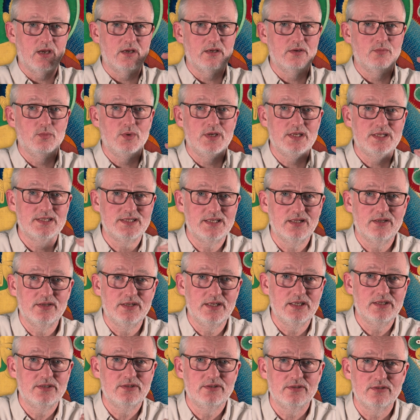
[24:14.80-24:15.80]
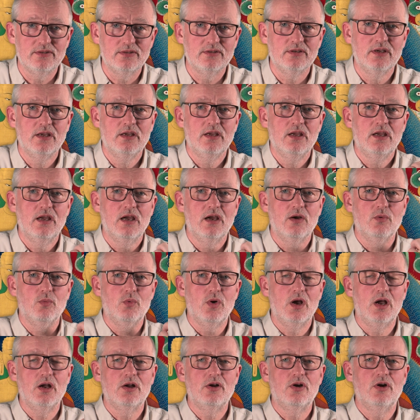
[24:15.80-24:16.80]
we still need to
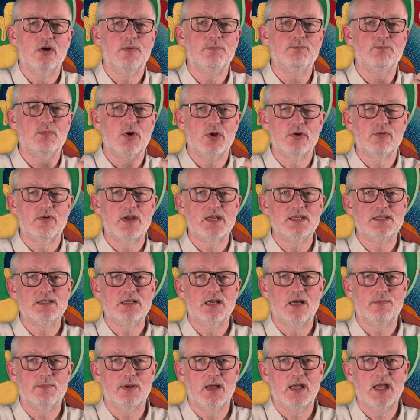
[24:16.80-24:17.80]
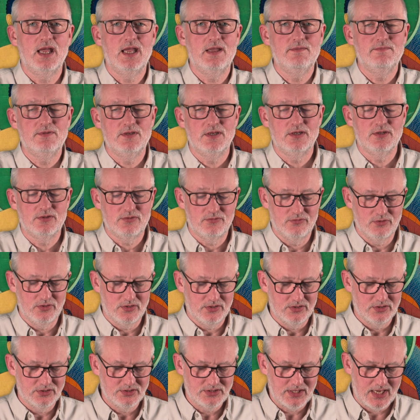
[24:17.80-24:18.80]
work on moderating our behavior through
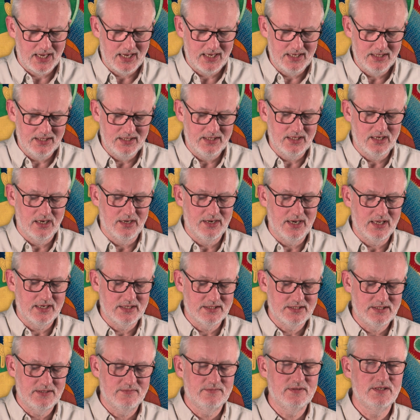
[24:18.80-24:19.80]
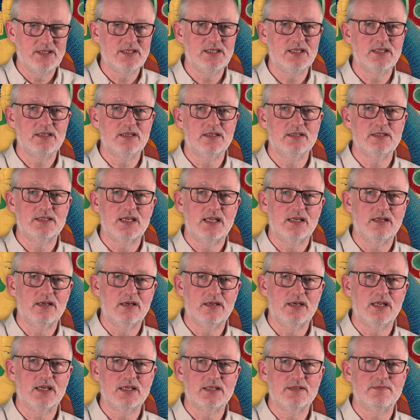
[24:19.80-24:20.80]
containing our negativity, containing our
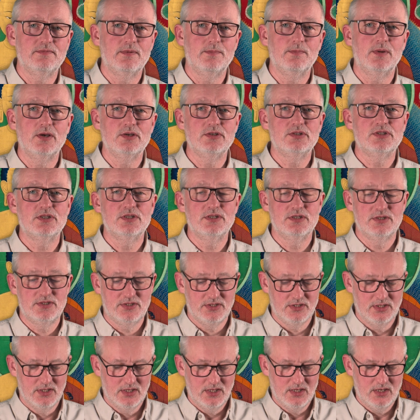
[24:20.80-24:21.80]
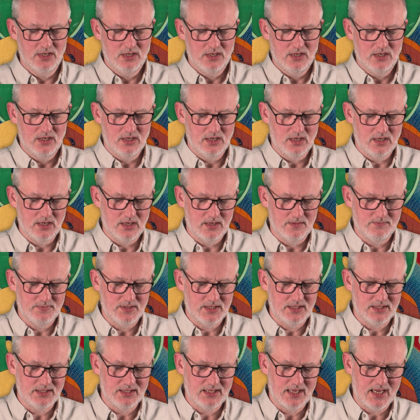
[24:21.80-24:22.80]
negative emotions. But
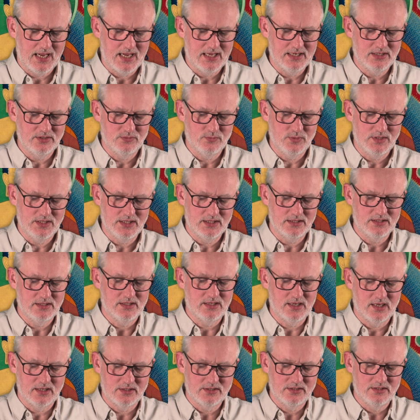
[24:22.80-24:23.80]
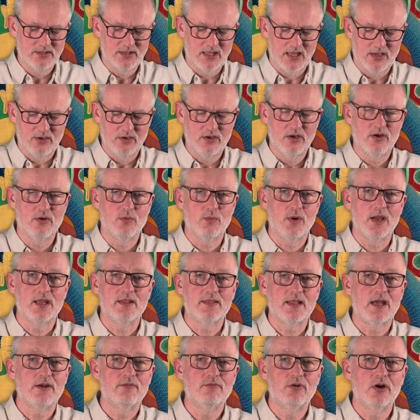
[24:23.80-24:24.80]
in the end, we need to cut away
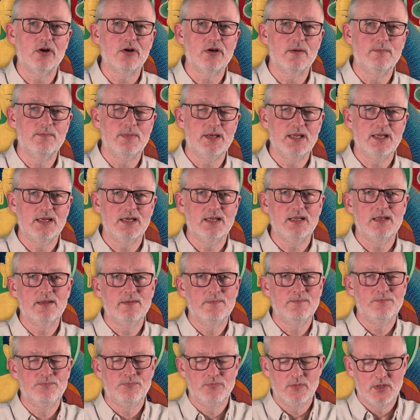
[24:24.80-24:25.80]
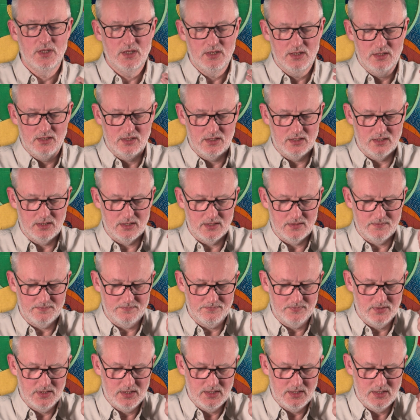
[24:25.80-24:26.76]
that rot completely. And